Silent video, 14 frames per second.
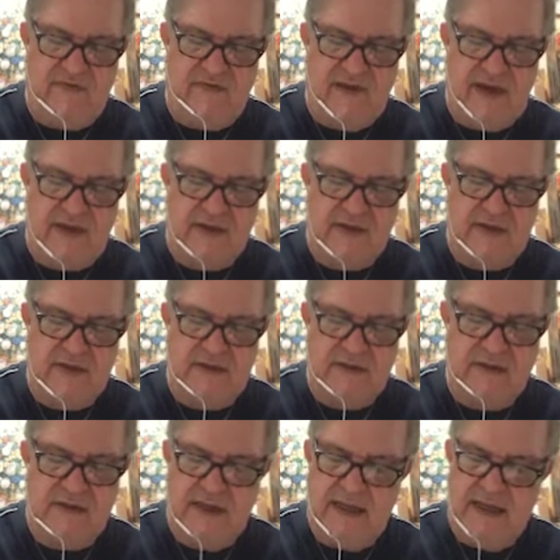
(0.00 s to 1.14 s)
vector.
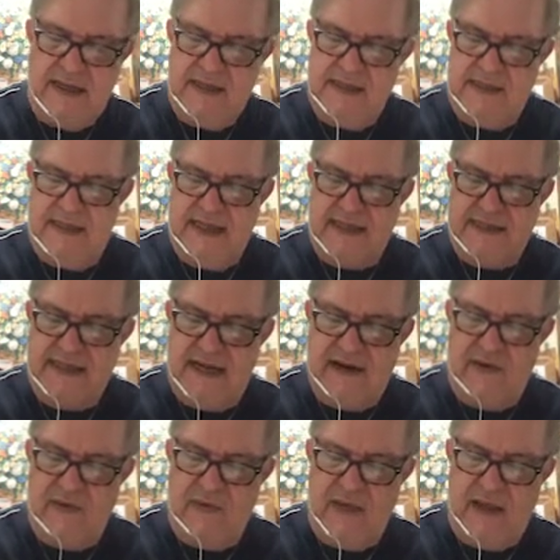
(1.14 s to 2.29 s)
These
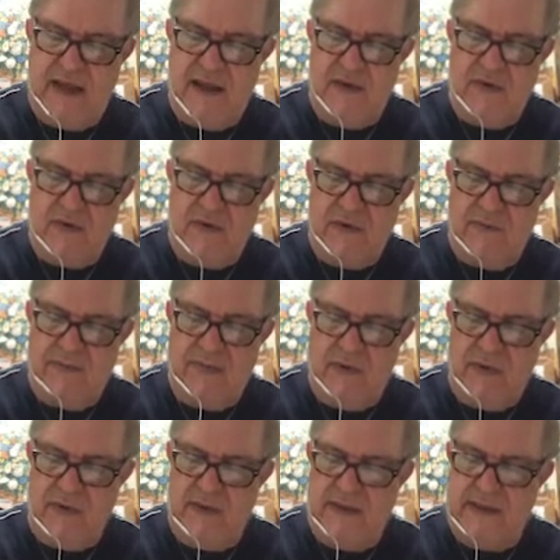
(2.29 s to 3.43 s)
are real
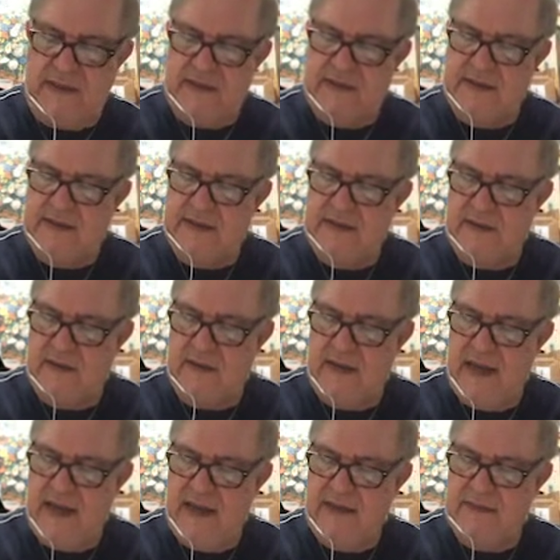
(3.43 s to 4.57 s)
components,
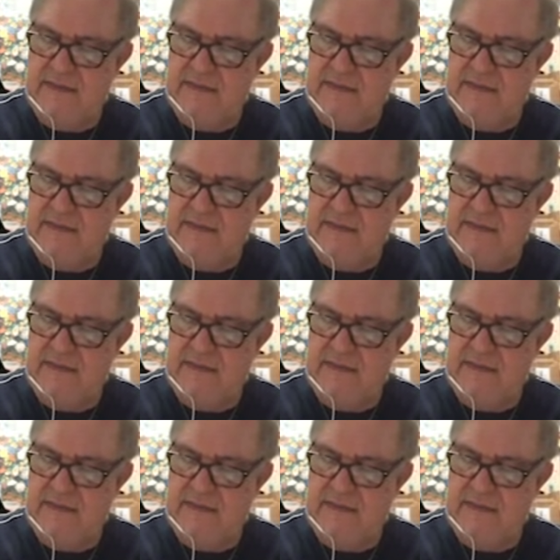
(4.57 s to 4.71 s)
okay?